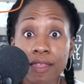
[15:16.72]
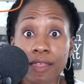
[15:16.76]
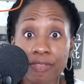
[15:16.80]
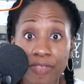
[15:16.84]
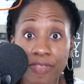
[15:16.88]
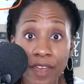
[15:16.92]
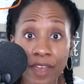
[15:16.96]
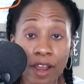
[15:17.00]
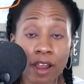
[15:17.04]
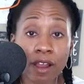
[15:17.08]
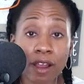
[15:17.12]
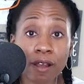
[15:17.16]

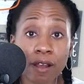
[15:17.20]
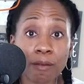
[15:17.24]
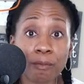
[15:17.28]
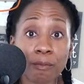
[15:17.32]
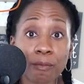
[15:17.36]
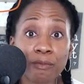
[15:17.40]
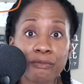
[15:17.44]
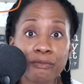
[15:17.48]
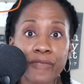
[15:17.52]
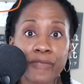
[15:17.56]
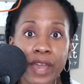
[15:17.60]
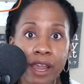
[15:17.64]
their
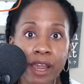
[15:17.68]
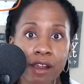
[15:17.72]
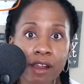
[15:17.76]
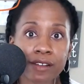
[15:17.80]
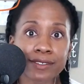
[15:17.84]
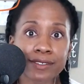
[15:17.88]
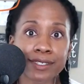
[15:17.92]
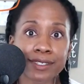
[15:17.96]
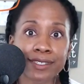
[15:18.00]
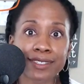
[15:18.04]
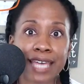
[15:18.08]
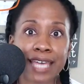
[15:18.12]

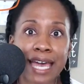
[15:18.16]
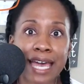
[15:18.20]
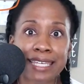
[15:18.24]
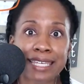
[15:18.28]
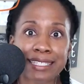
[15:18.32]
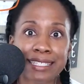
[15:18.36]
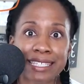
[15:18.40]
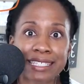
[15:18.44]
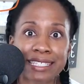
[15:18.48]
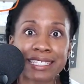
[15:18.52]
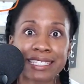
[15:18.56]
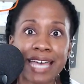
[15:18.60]
their
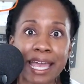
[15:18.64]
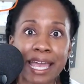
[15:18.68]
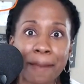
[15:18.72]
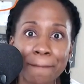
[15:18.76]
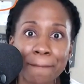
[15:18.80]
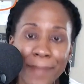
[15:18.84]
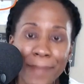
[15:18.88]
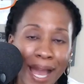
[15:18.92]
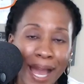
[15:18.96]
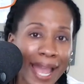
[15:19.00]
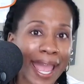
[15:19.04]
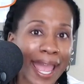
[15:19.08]
success is like
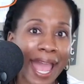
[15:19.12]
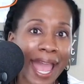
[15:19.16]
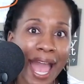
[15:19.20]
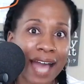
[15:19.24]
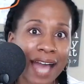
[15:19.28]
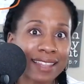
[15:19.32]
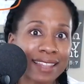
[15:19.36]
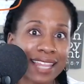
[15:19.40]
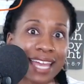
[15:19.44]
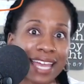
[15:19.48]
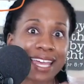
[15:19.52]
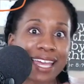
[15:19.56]
my
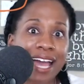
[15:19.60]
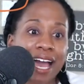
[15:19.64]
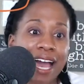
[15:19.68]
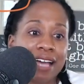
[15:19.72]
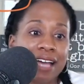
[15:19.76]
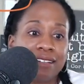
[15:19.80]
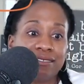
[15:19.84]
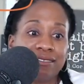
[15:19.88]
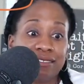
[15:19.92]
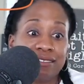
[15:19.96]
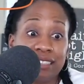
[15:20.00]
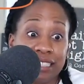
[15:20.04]
like
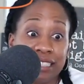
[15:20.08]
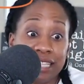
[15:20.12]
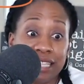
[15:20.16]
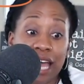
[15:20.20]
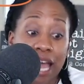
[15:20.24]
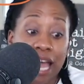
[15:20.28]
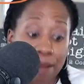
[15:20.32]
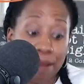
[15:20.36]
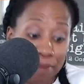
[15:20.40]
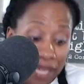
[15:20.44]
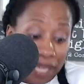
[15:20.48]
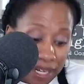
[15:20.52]
uh,
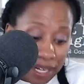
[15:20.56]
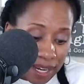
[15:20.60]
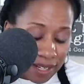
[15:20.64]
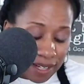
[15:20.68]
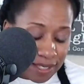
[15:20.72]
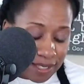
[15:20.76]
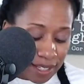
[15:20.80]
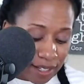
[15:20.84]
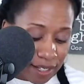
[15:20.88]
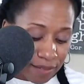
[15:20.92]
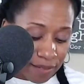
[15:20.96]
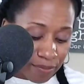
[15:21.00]
I'm in
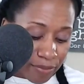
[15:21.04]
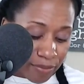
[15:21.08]
it.